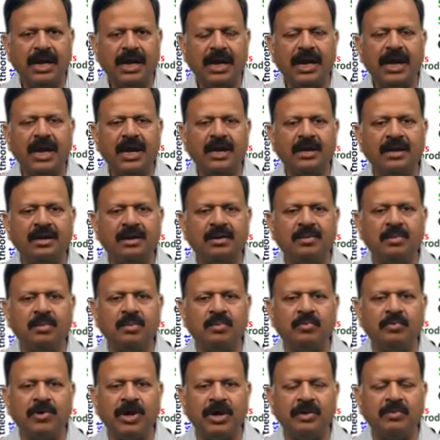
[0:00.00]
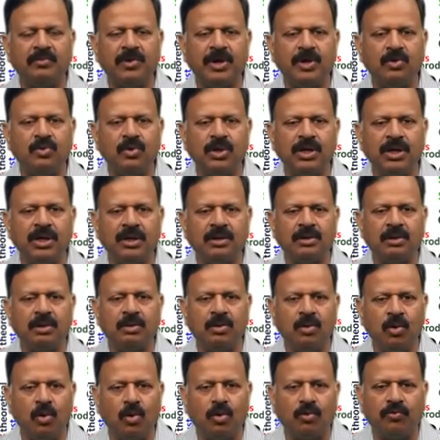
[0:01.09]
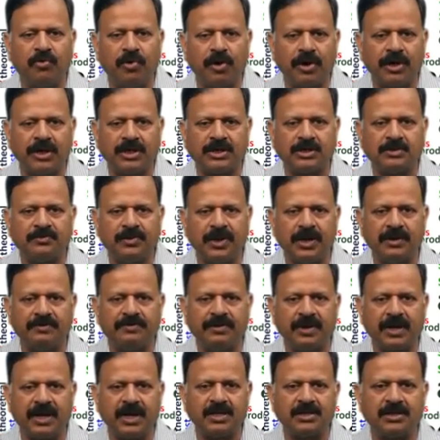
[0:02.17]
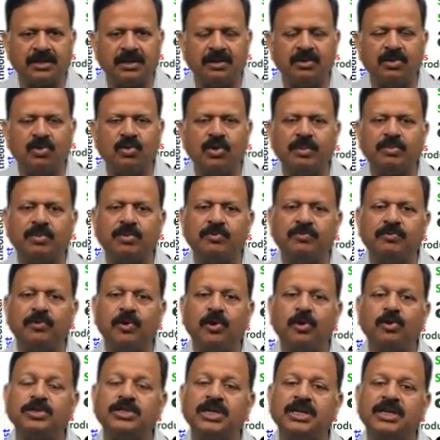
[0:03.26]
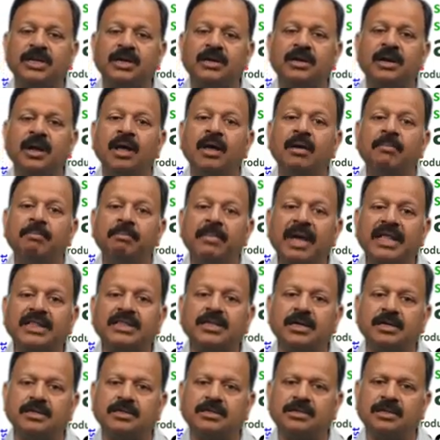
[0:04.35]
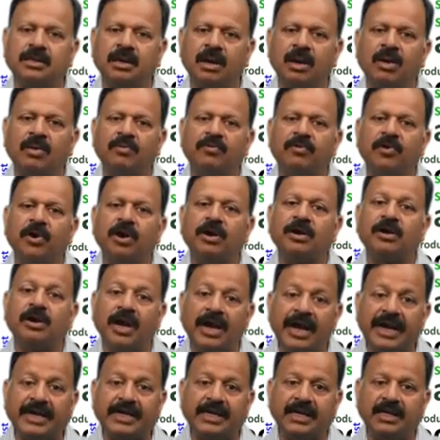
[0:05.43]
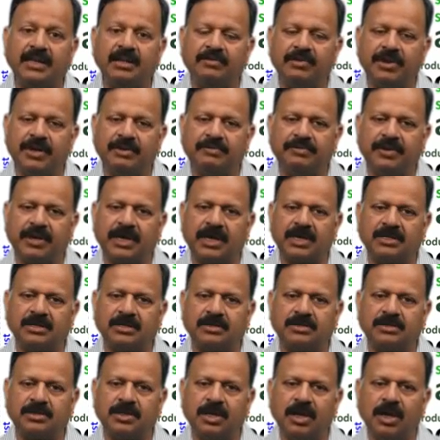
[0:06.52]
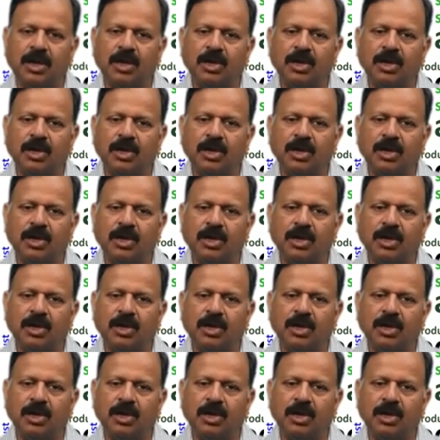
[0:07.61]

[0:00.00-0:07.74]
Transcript: And when we look for its verification, we have to follow certain methods for collecting the verifications.